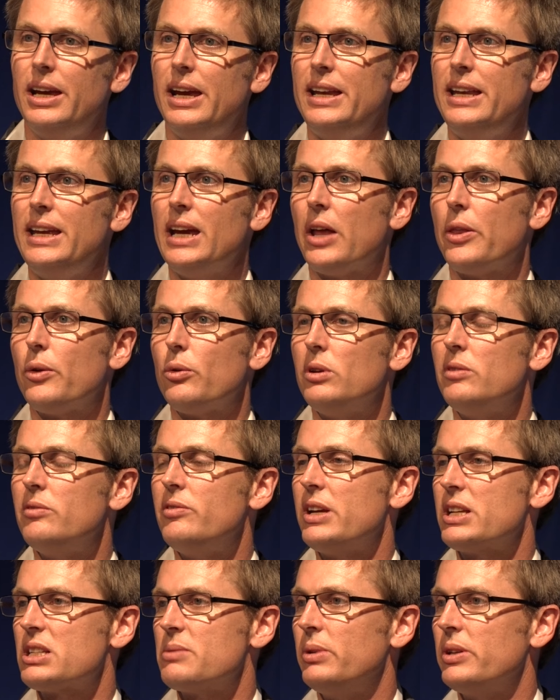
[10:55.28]
Any other
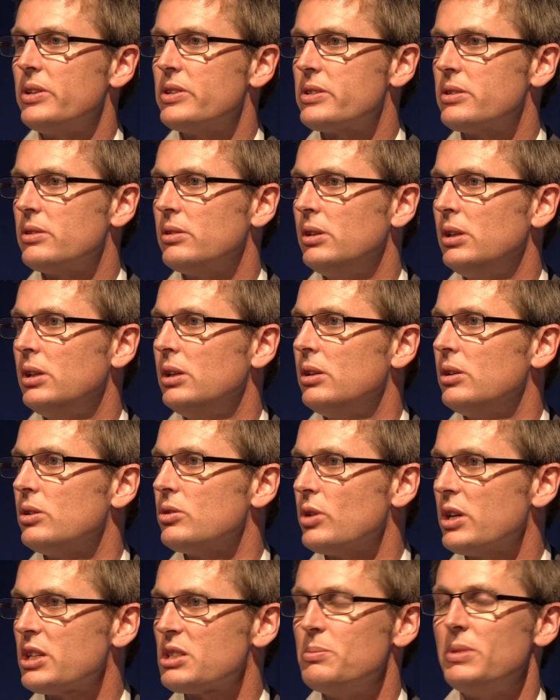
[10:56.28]
investments?
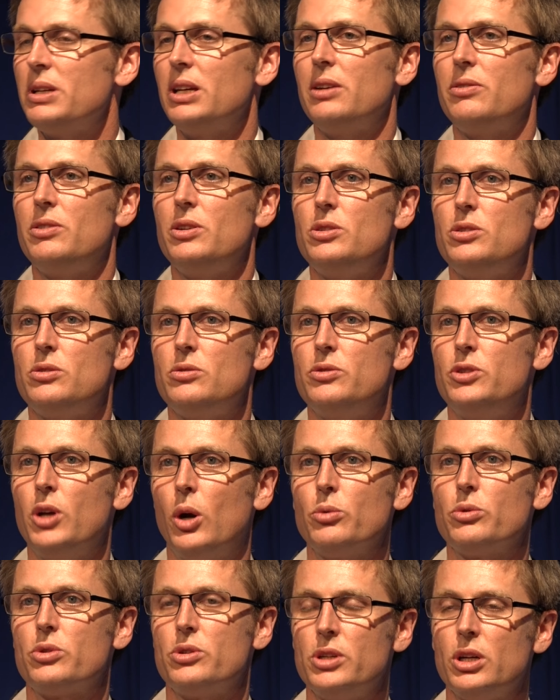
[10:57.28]
Trust me, if you
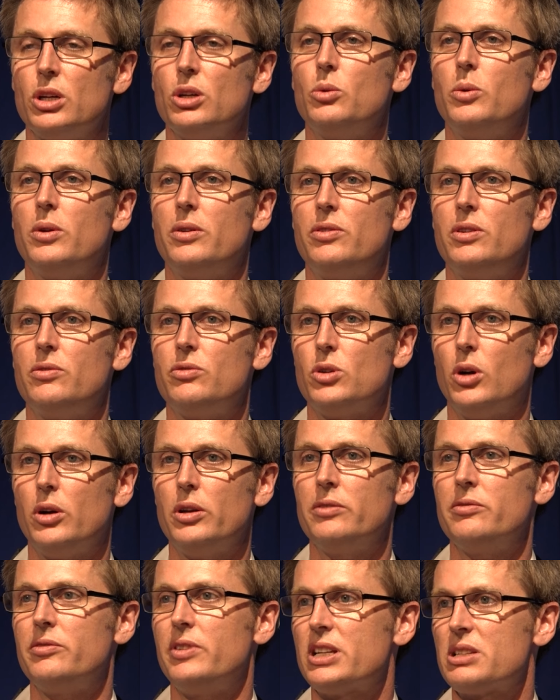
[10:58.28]
don't know, if you've
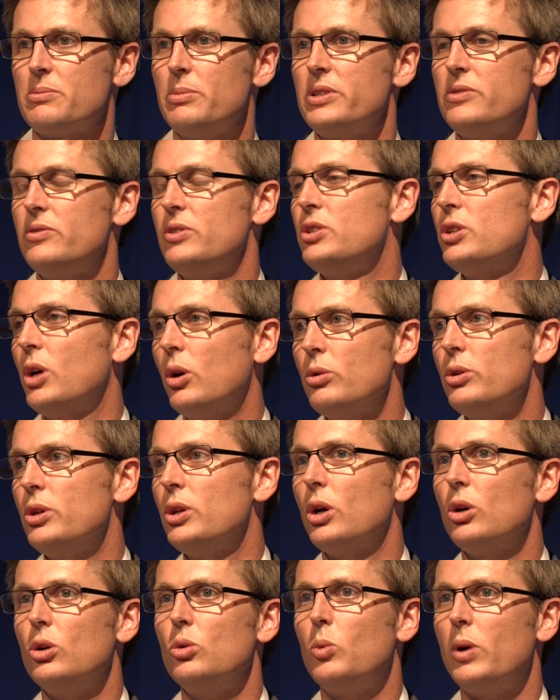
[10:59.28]
got investments, if you don't
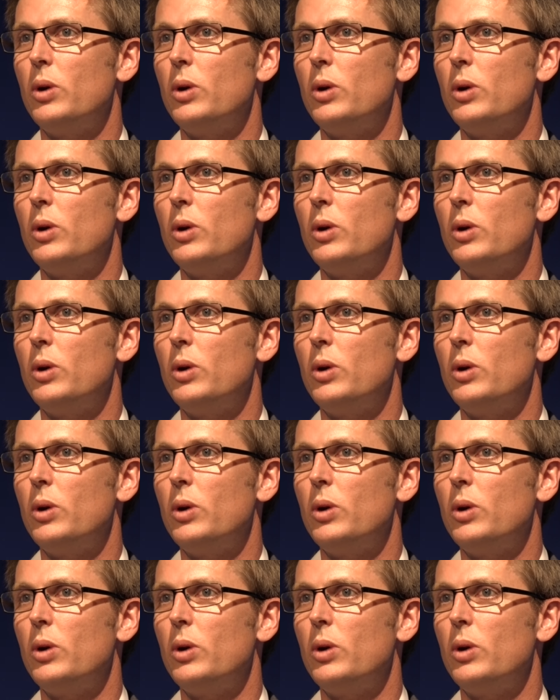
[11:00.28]
know